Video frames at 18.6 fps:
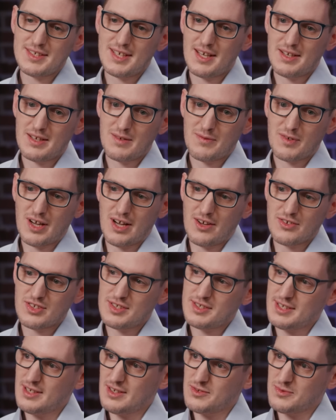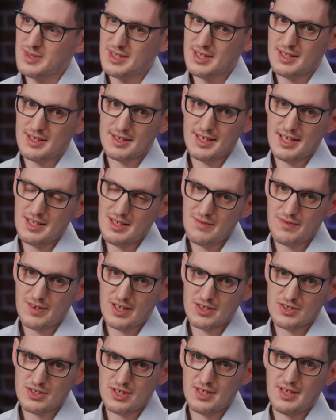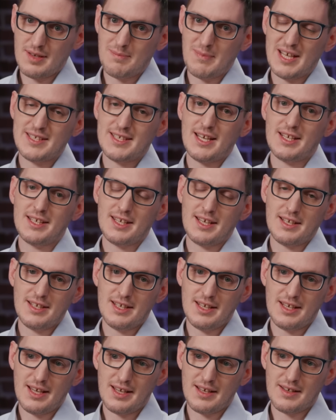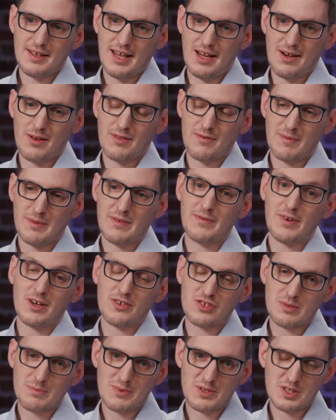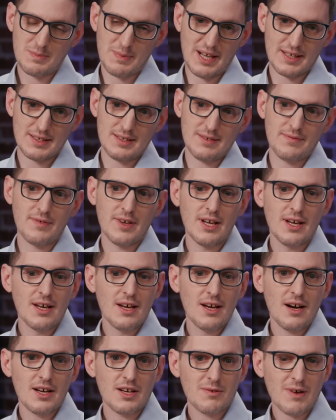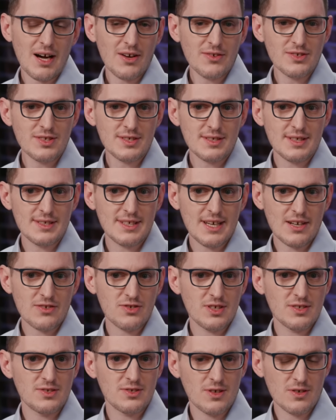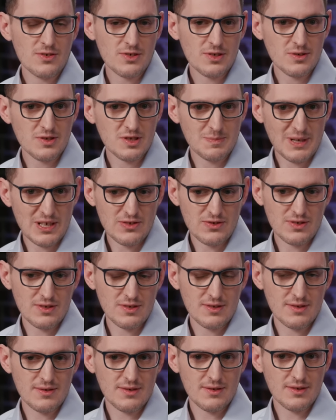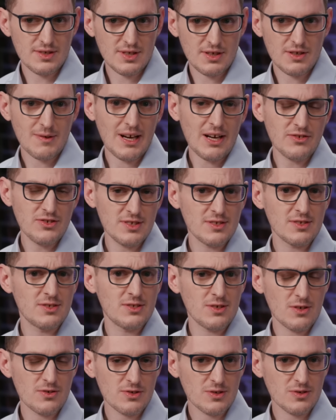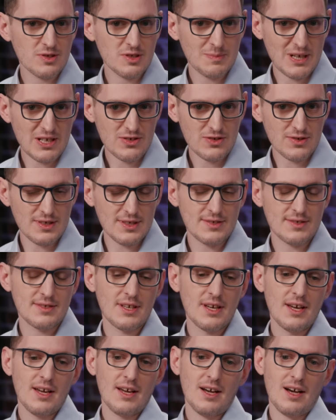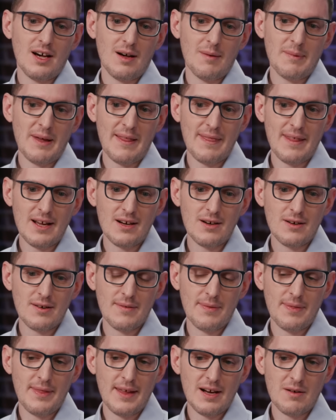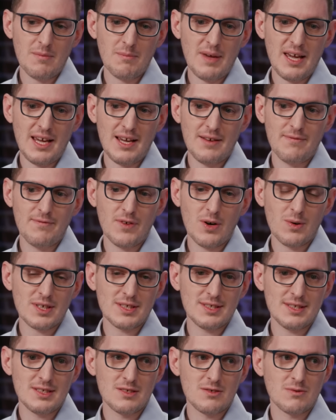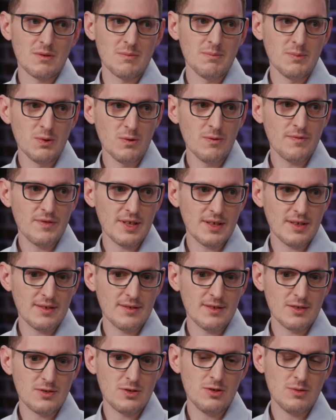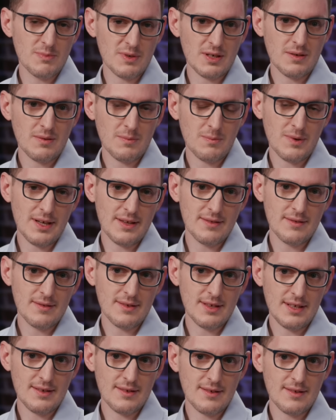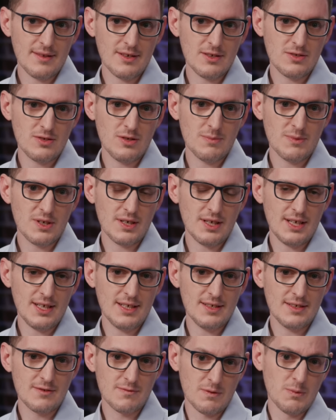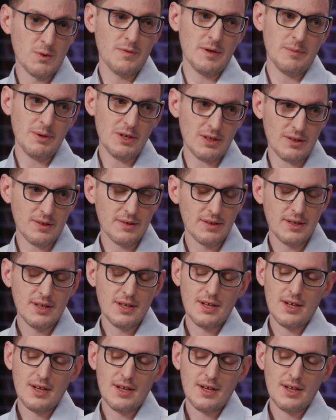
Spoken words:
said, a nephrologist deals with the kidney function and maintaining kidney health from the function perspective. A urologist is actually a surgical specialist. Urology is a surgical specialist, and their main focus is to remove the tumor when the tumor is removable.